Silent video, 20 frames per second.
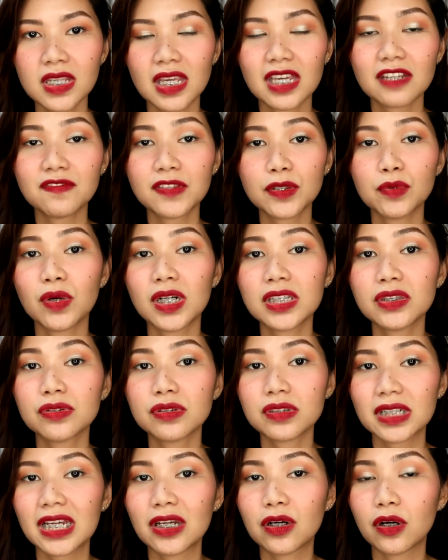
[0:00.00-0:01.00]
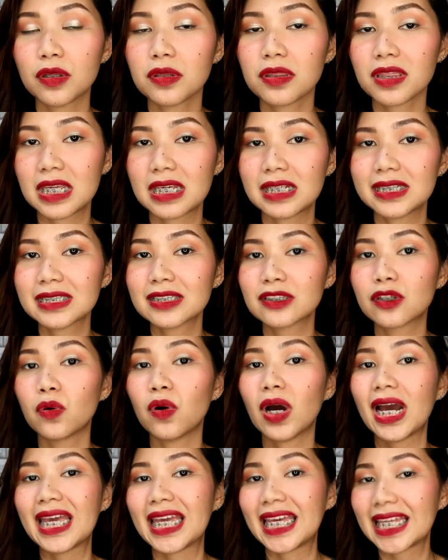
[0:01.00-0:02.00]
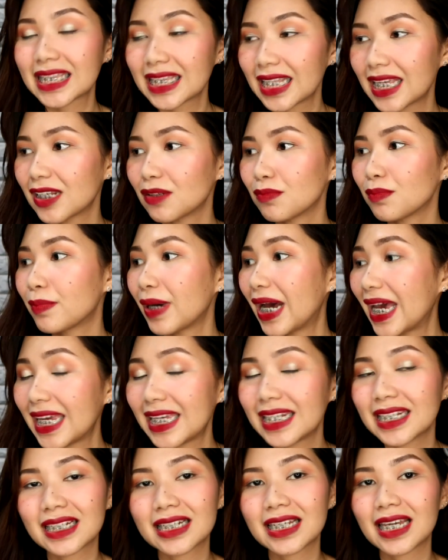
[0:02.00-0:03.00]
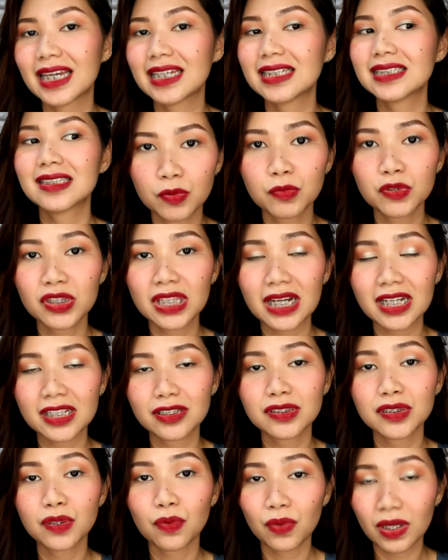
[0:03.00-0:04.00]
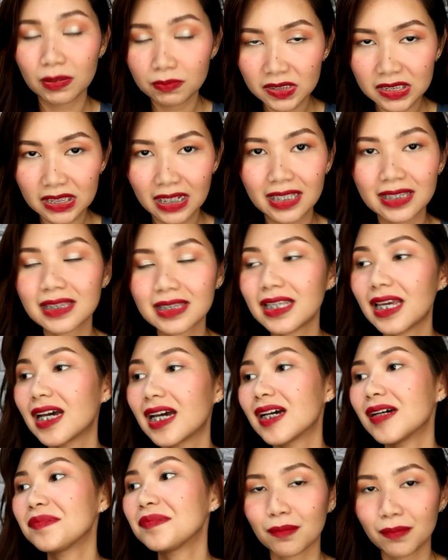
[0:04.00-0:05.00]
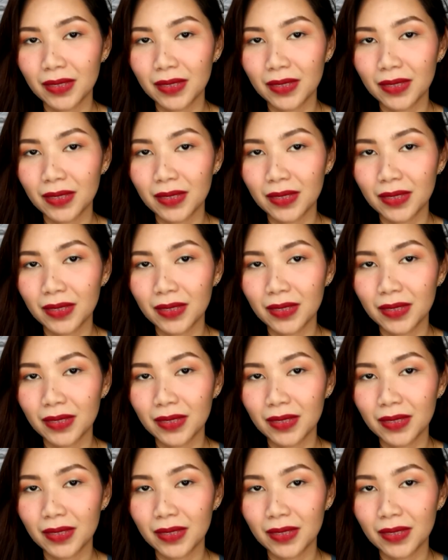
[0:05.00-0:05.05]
If you want to try all these, go ahead and buy na guys. Pumunta kayo sa website niya.